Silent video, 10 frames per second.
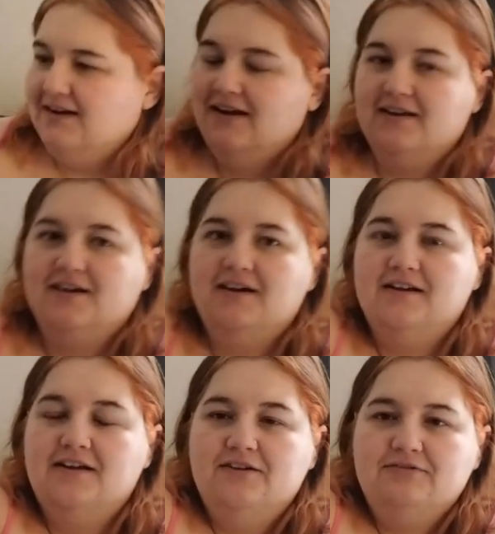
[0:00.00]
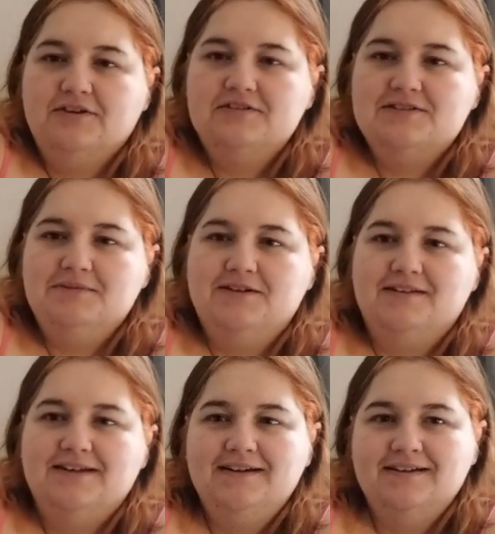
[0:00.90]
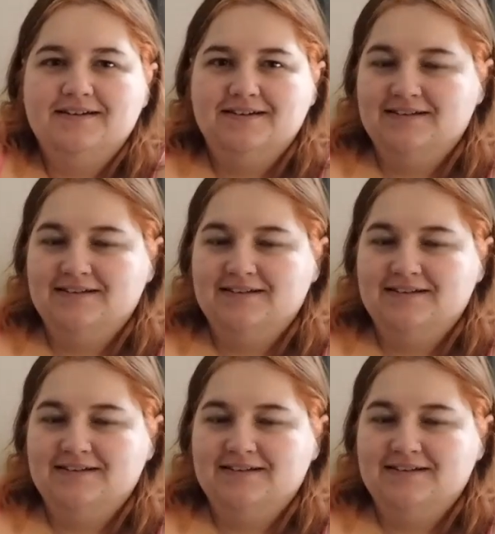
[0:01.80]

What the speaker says: I got a fruit smoothie.